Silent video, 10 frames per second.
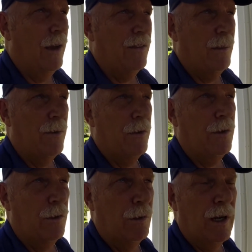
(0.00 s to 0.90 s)
Some are
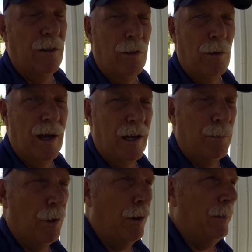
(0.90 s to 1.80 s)
doing it through
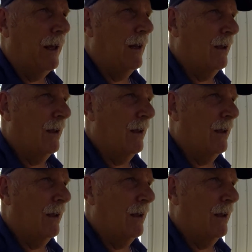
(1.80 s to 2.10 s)
unemployment